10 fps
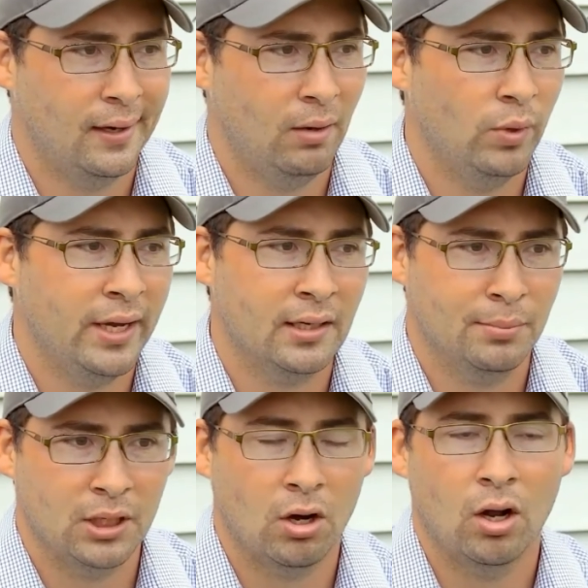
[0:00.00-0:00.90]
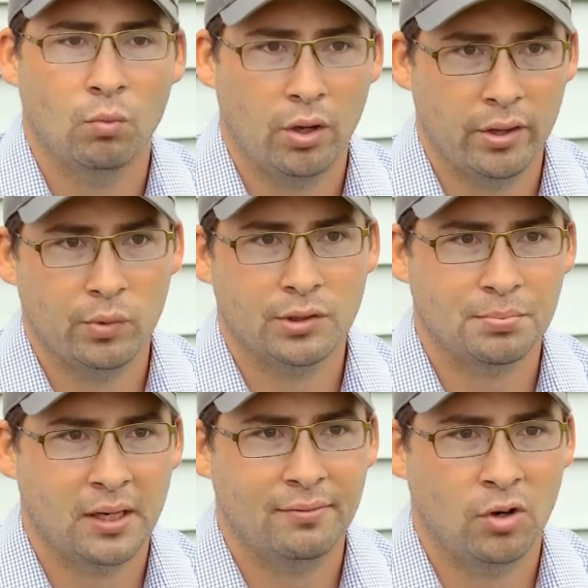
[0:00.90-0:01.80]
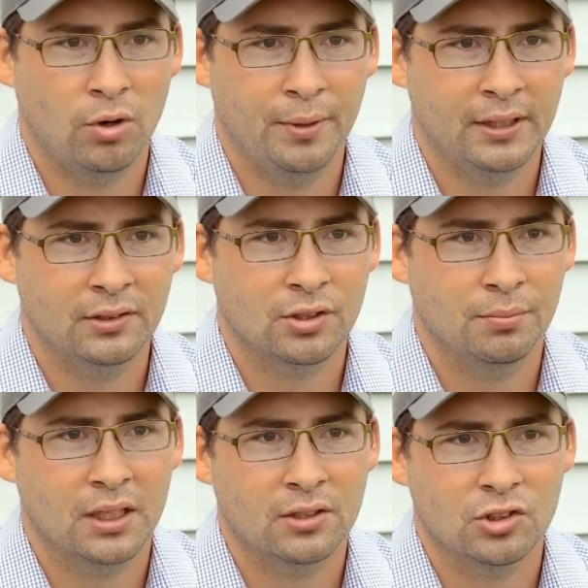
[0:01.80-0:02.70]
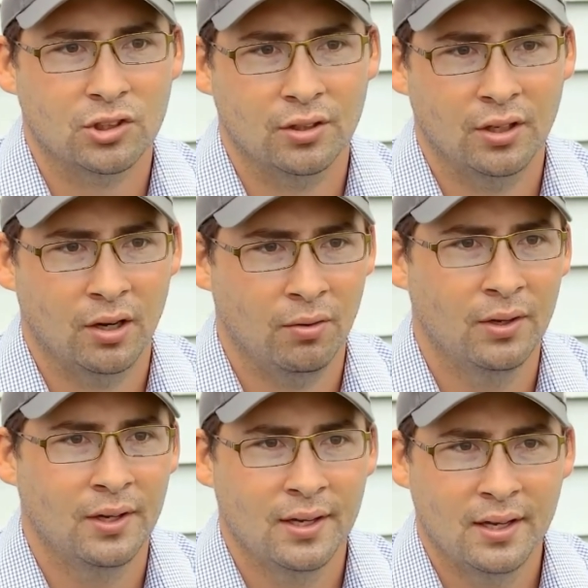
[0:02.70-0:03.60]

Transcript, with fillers: Um, we had to be gone while they were spray foaming. So making sure, you know,